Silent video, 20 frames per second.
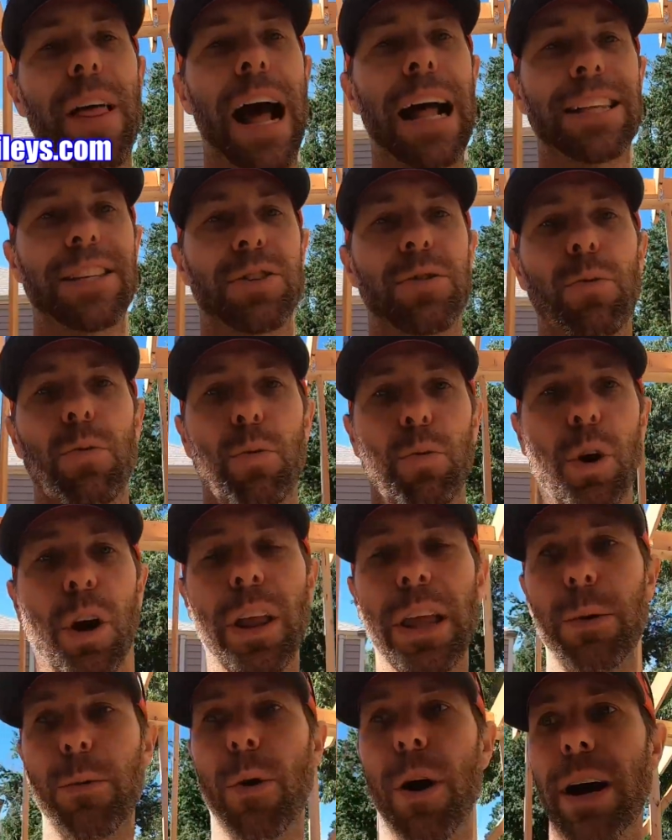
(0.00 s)
That's
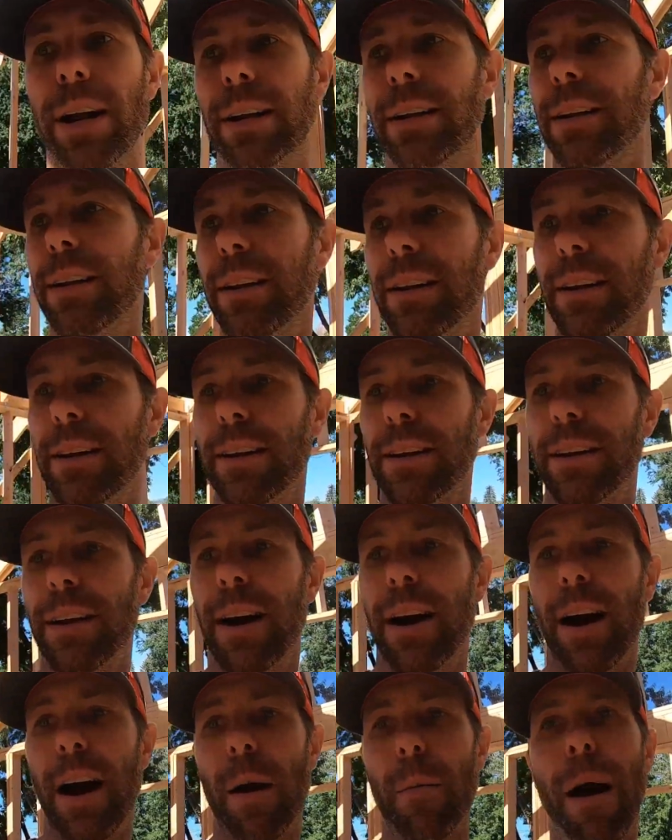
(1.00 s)
really what
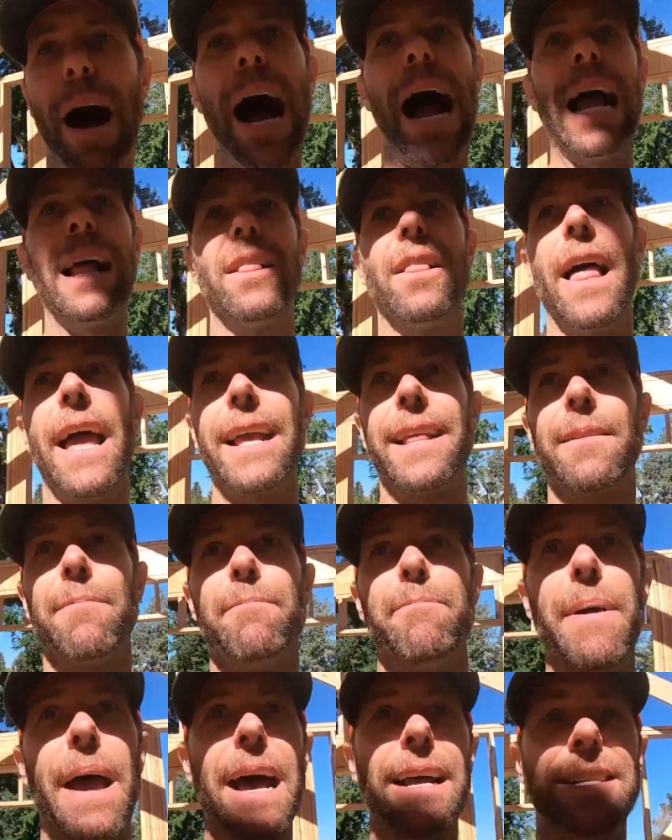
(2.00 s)
um, I like
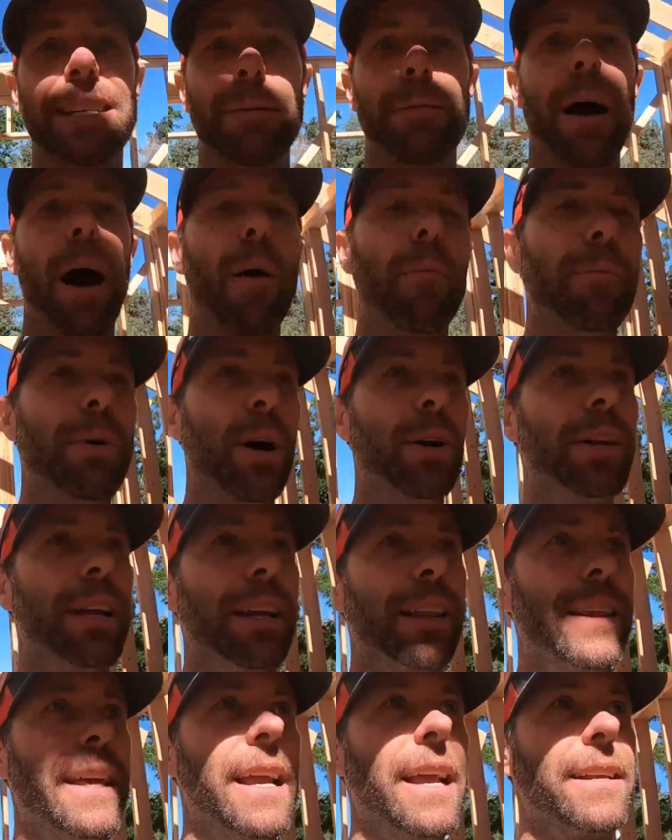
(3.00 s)
best about
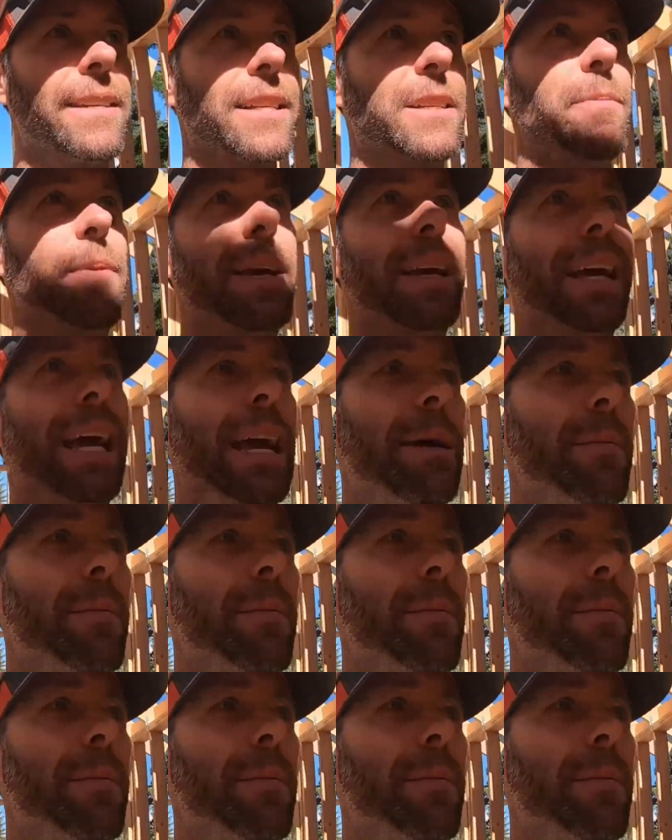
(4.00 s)
building things is being